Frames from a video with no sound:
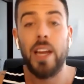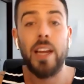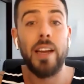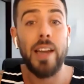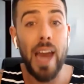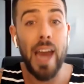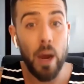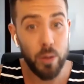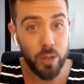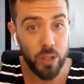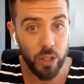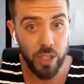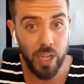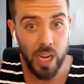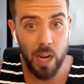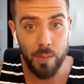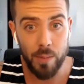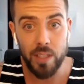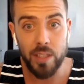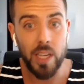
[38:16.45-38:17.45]
Now is your
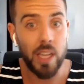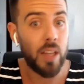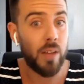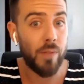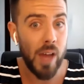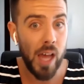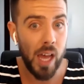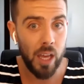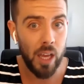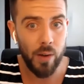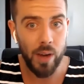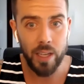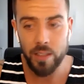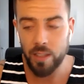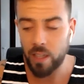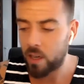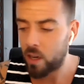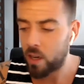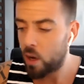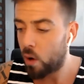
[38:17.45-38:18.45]
time to send the value asset,